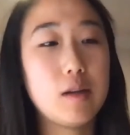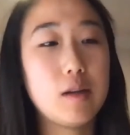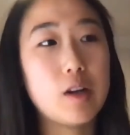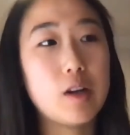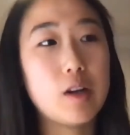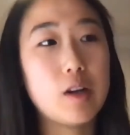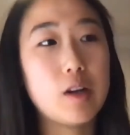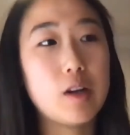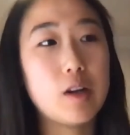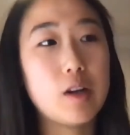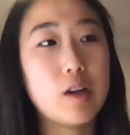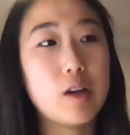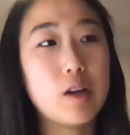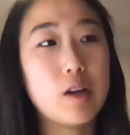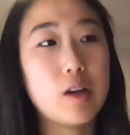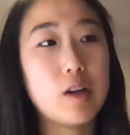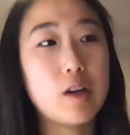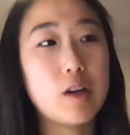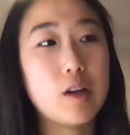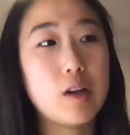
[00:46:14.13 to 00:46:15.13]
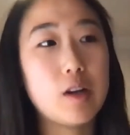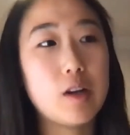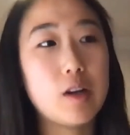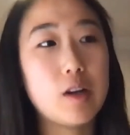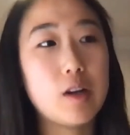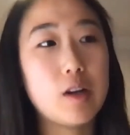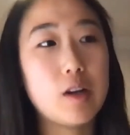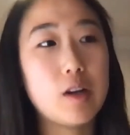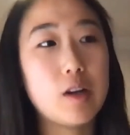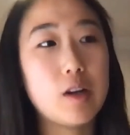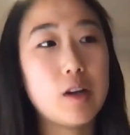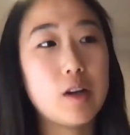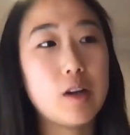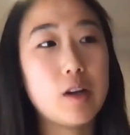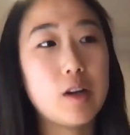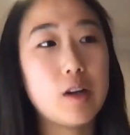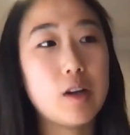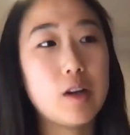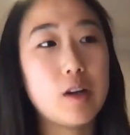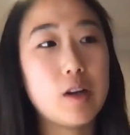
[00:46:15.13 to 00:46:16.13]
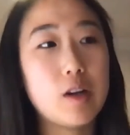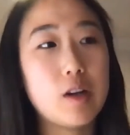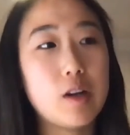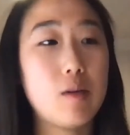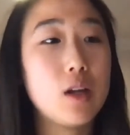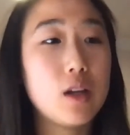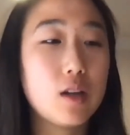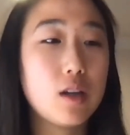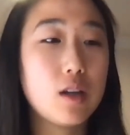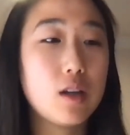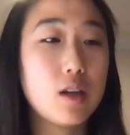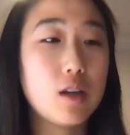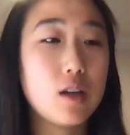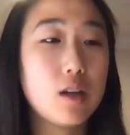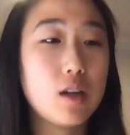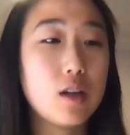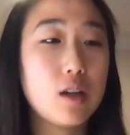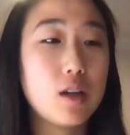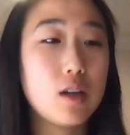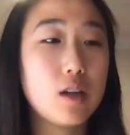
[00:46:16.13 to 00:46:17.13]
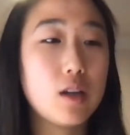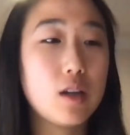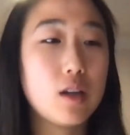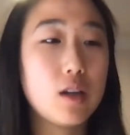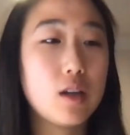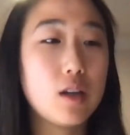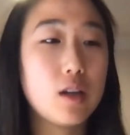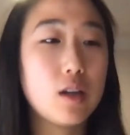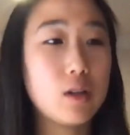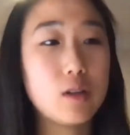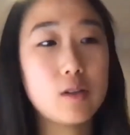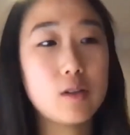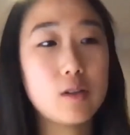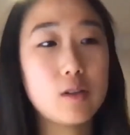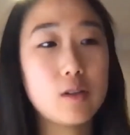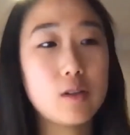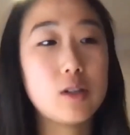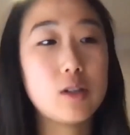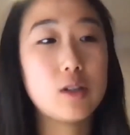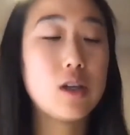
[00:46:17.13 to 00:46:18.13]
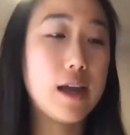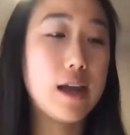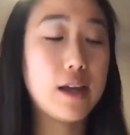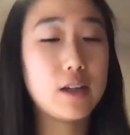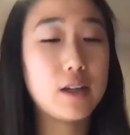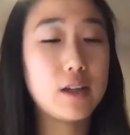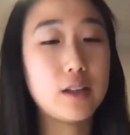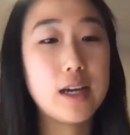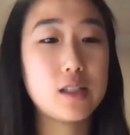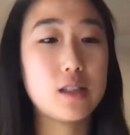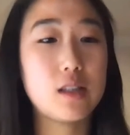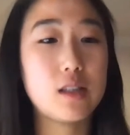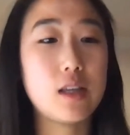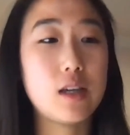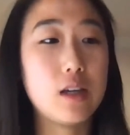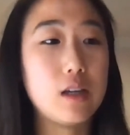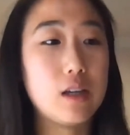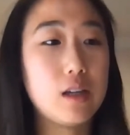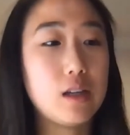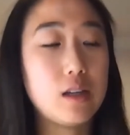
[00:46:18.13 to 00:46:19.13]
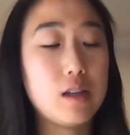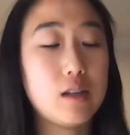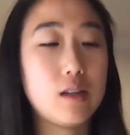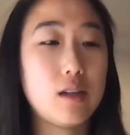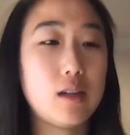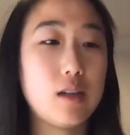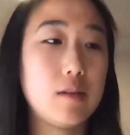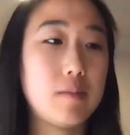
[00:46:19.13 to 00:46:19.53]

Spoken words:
health conditions, where they reside, and you know analyze the